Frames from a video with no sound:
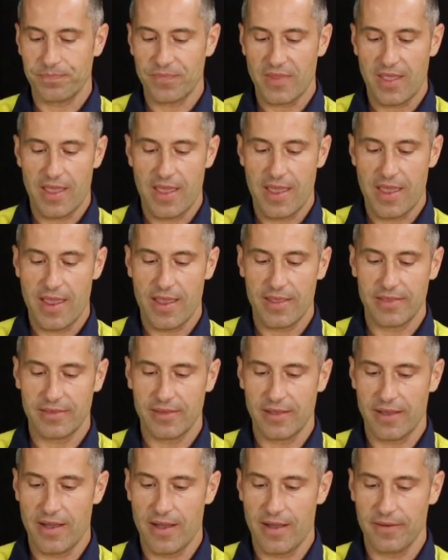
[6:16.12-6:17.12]
and
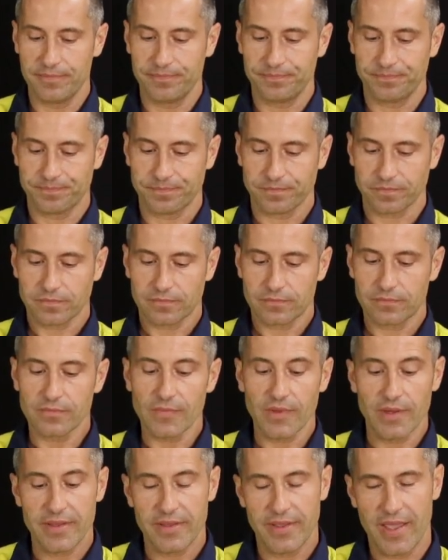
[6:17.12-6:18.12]

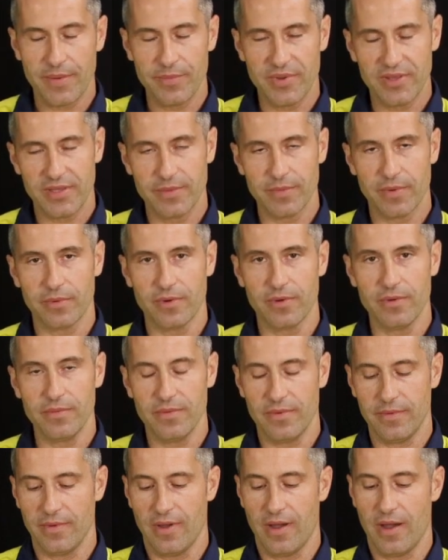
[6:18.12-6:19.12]
can be dimmable.
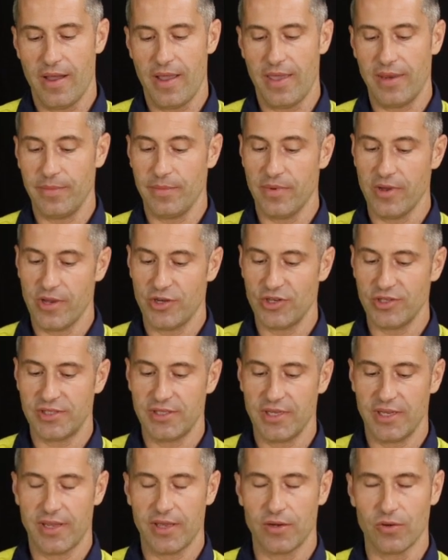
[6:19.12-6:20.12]
An
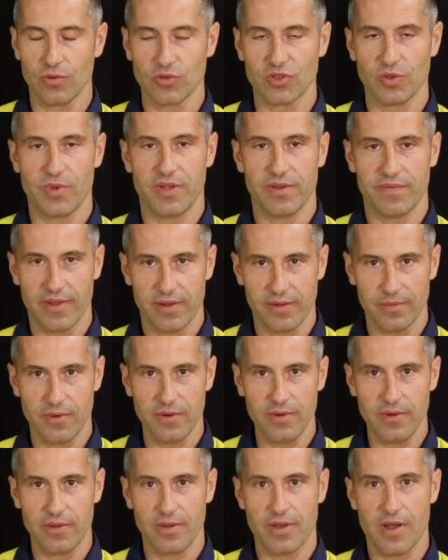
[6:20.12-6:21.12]
emergency can also be
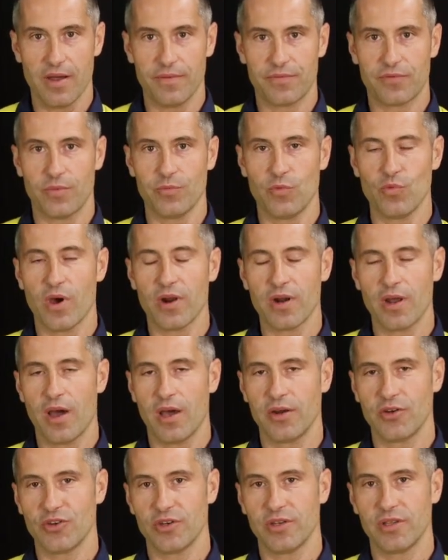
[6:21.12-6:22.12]
available from
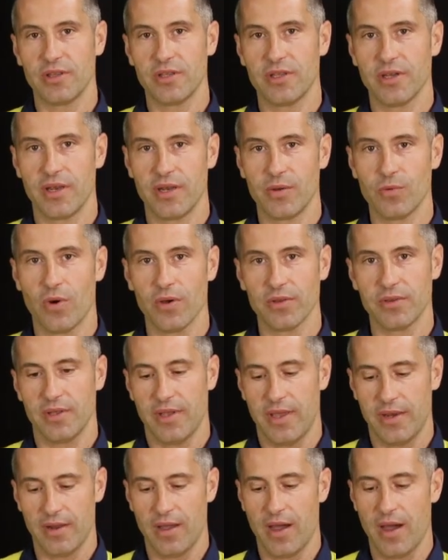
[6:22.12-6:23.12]
130 watt
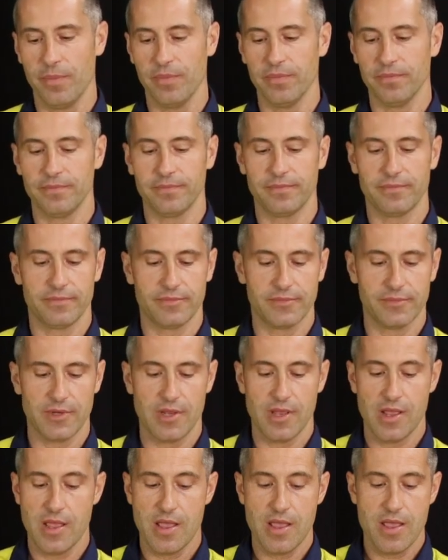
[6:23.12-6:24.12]
and up.
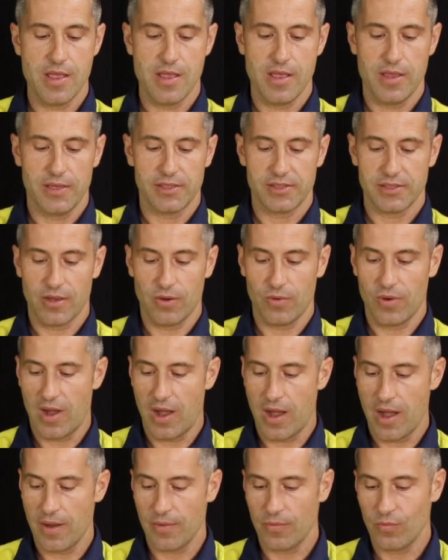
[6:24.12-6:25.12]

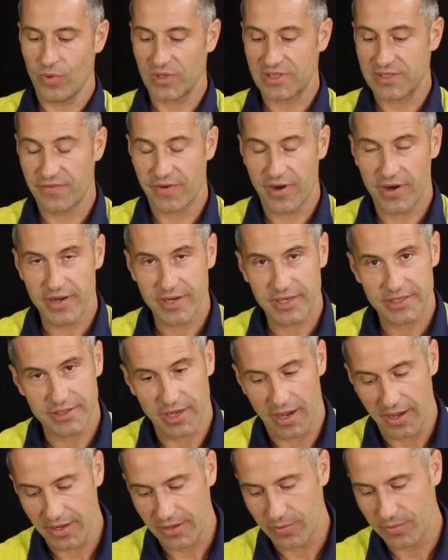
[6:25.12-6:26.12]
So what's very
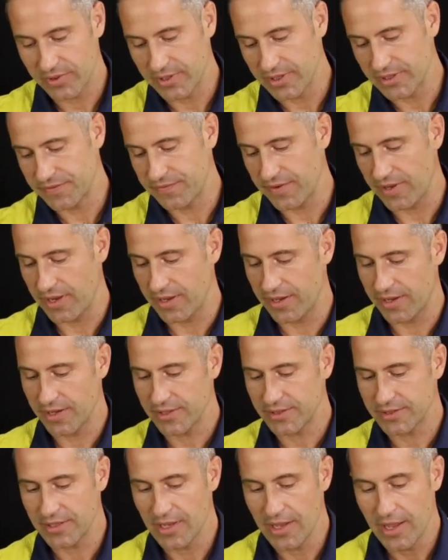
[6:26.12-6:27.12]
exciting with this fitting
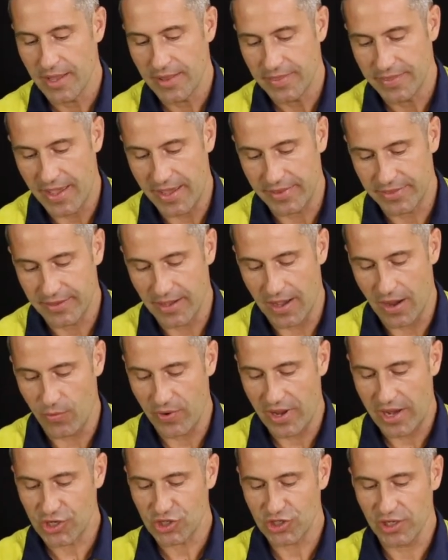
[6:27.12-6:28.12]
is that
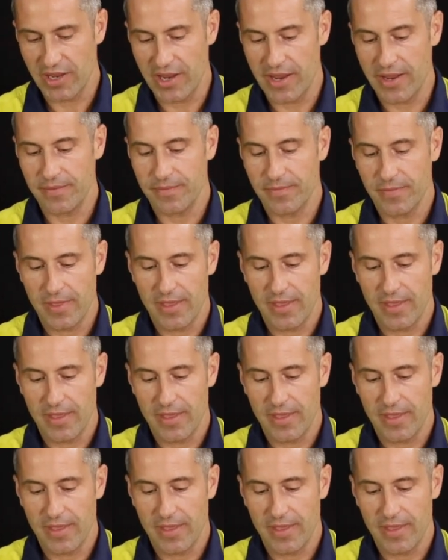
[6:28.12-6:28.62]
we're actually